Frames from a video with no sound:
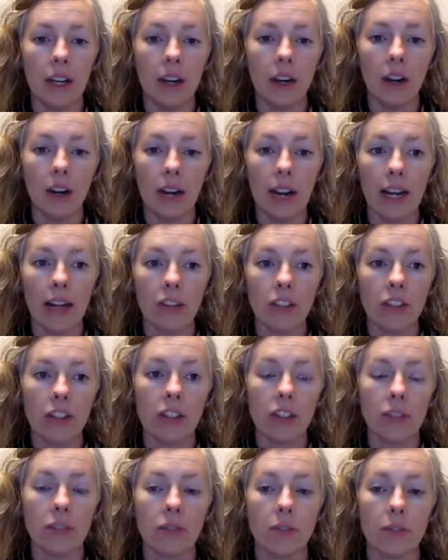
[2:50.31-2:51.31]
are actually
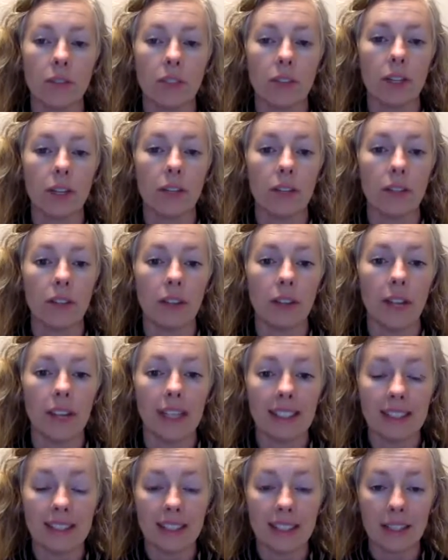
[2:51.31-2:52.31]
just foods that are very
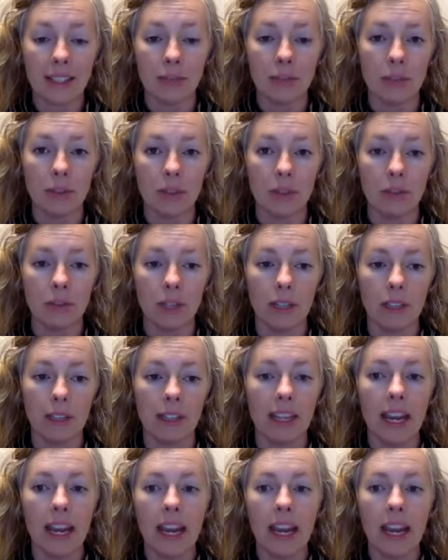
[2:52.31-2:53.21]
accessible to us,